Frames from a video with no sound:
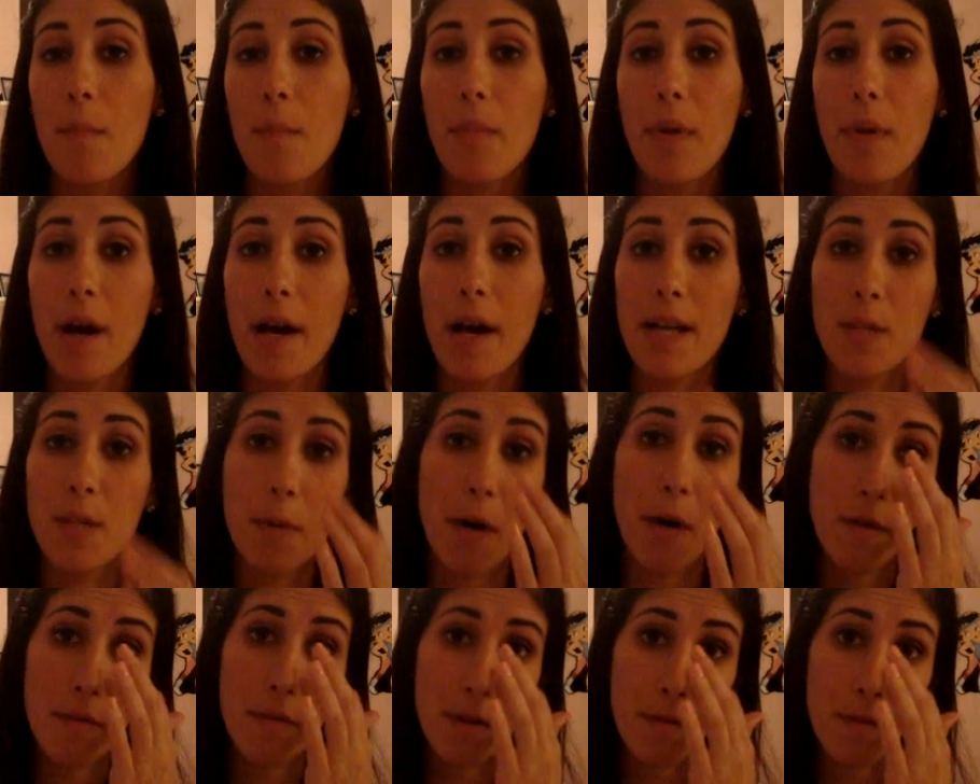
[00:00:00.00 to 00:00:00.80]
But it's
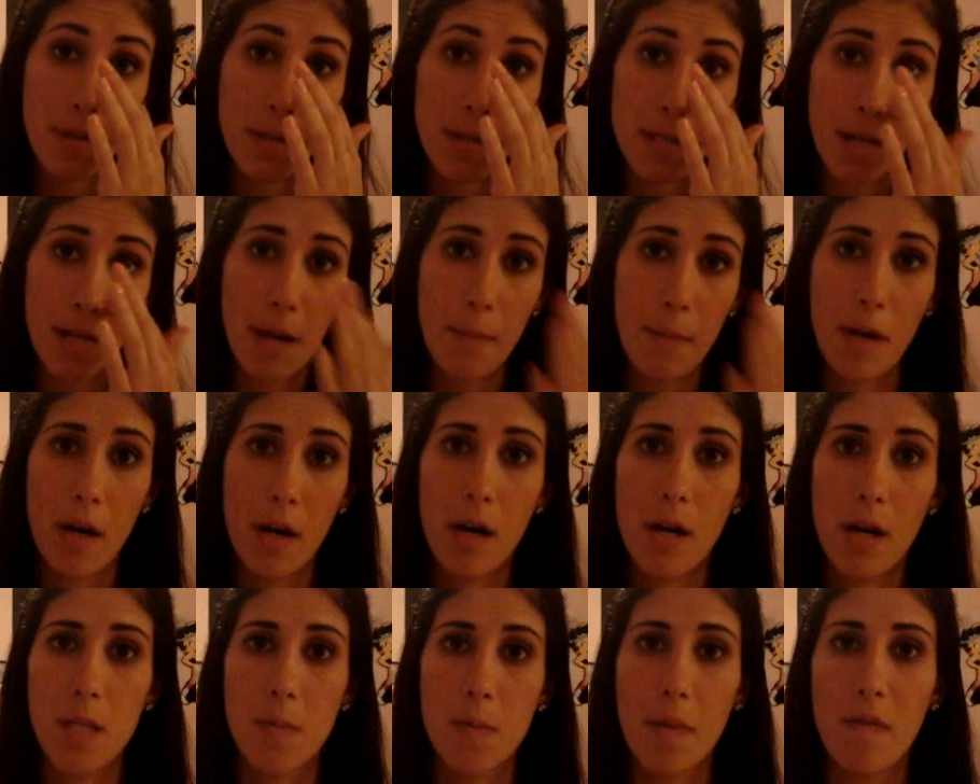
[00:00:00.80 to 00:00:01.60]
perfect for the
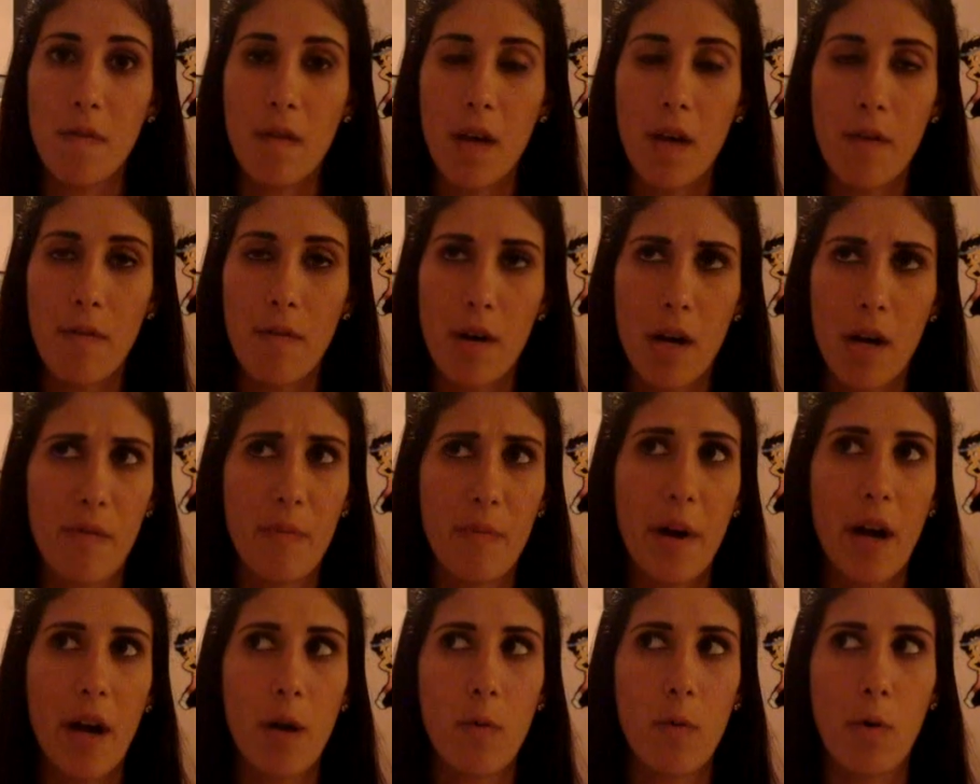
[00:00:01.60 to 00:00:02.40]
summer. It's my favorite. I've
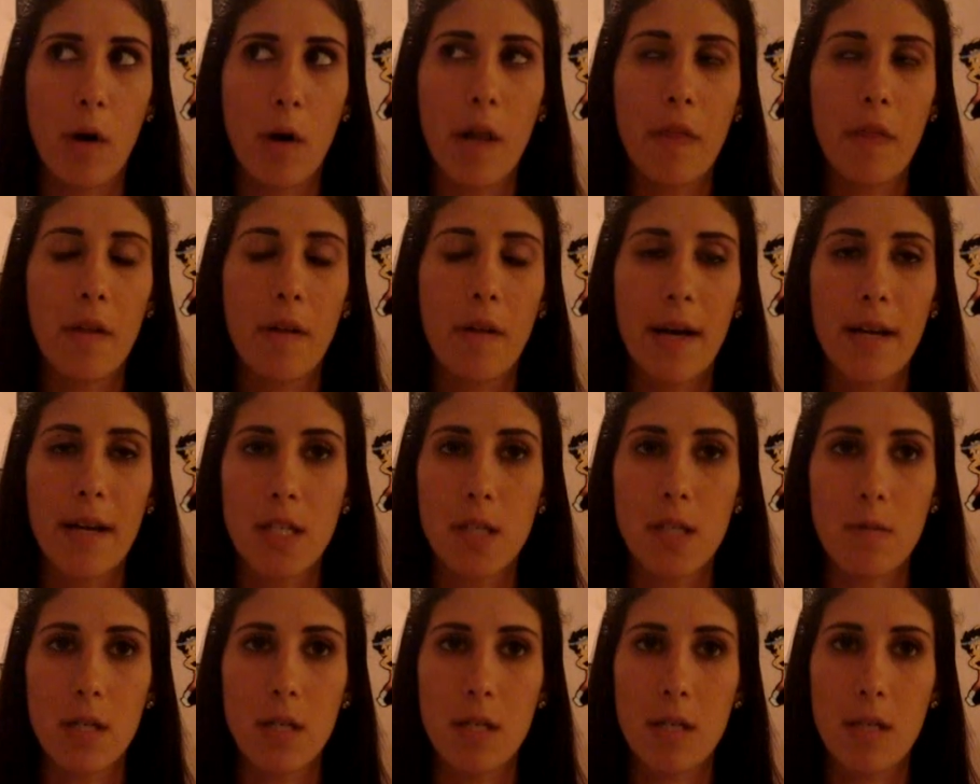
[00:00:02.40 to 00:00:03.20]
probably worn it the
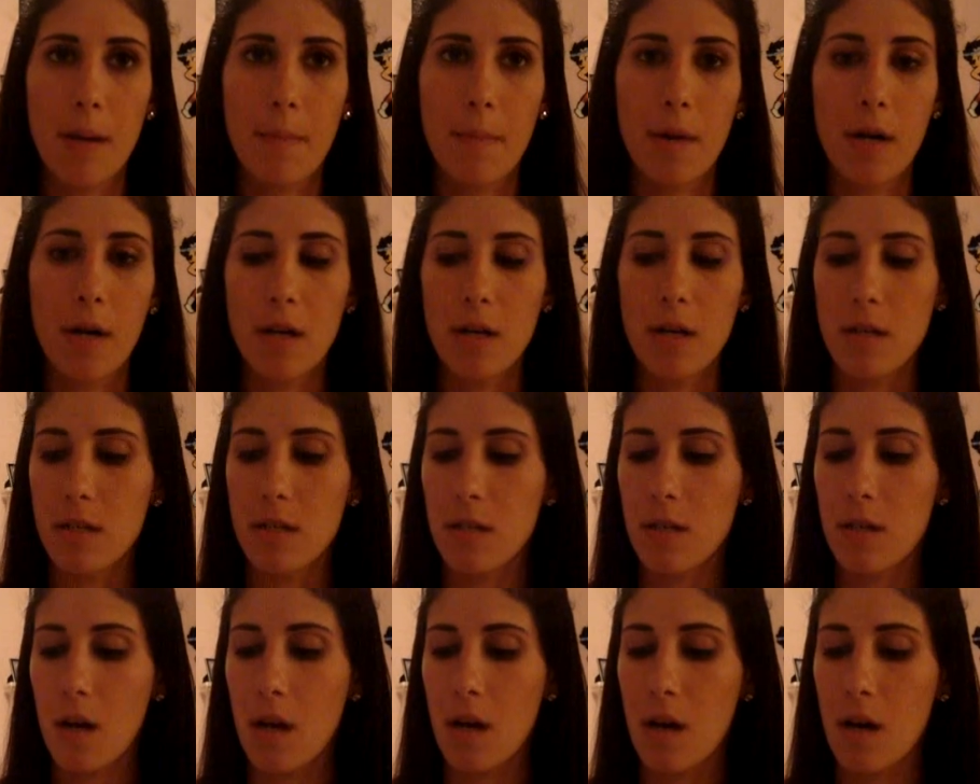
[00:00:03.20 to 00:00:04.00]
last 3
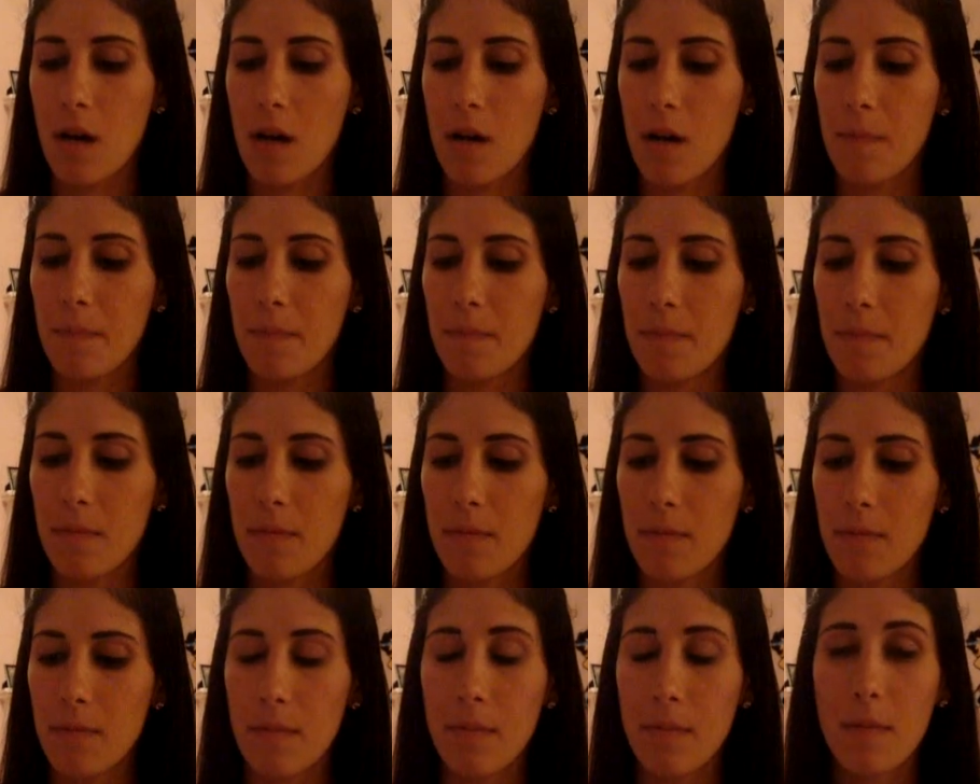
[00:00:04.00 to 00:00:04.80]
summers. I'm
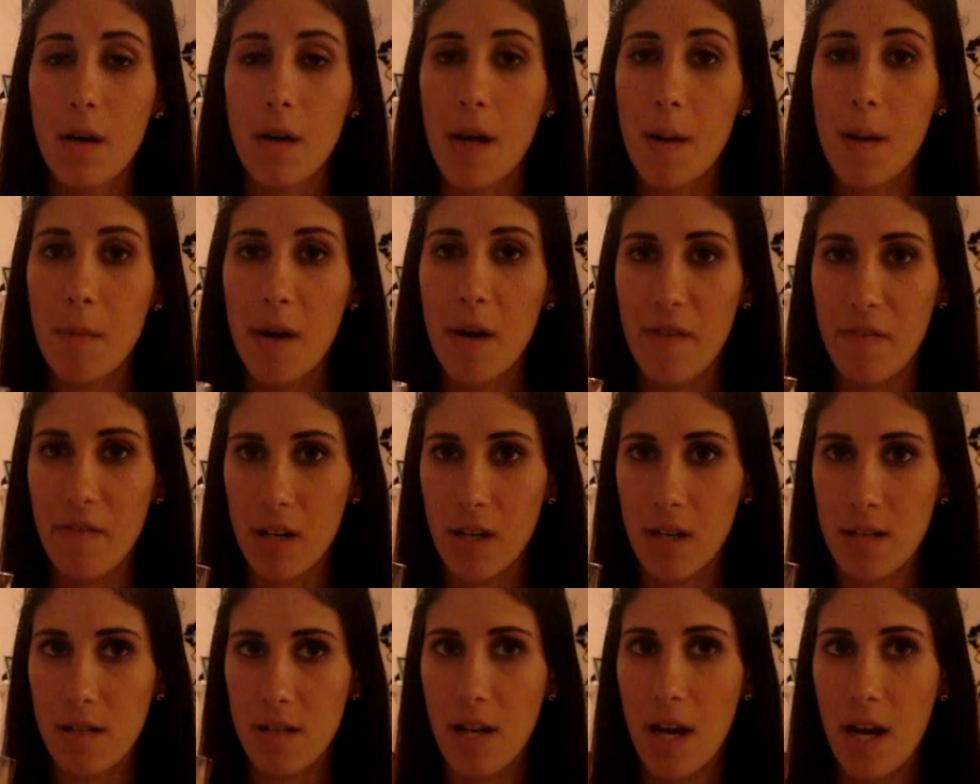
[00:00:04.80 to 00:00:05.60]
never
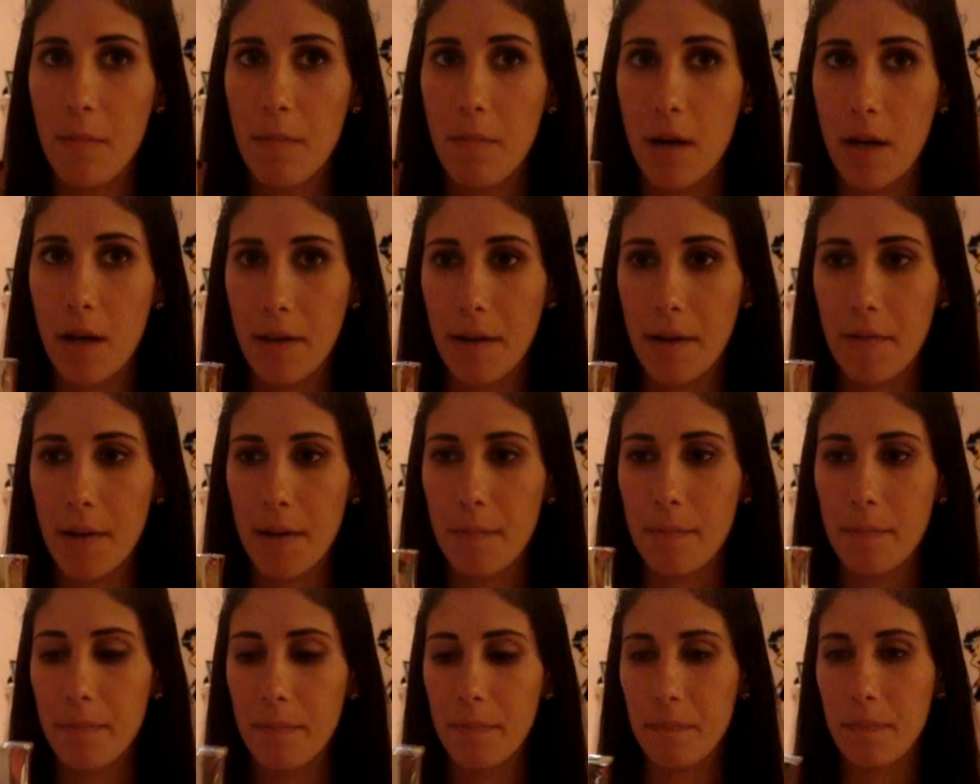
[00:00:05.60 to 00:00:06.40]
going to stop. I love
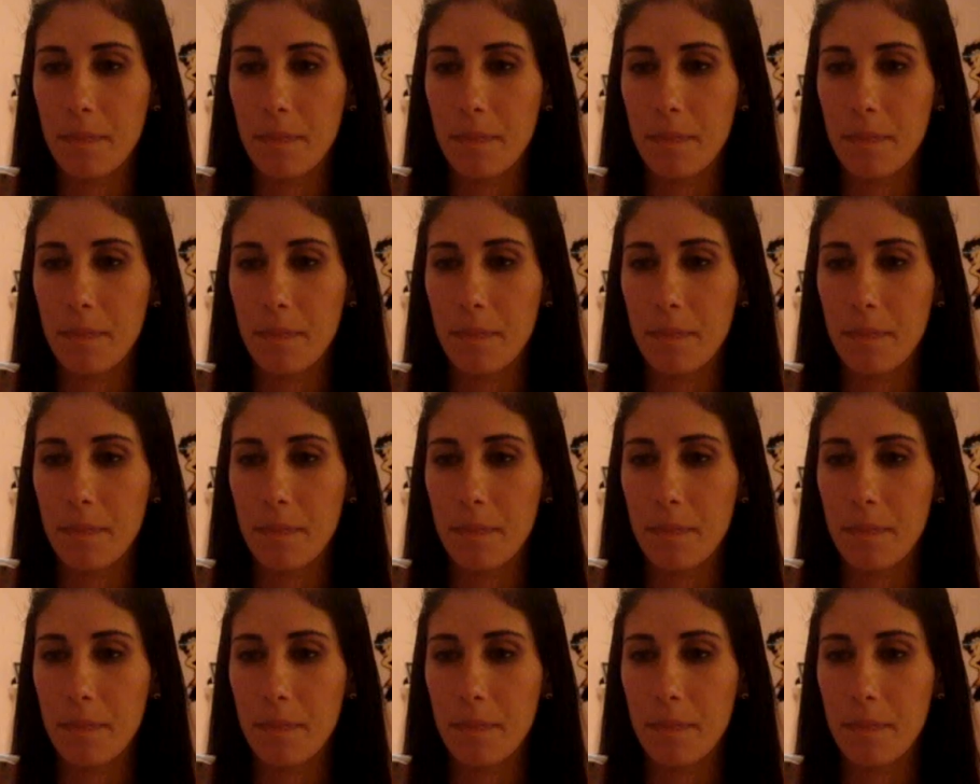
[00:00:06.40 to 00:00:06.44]
it.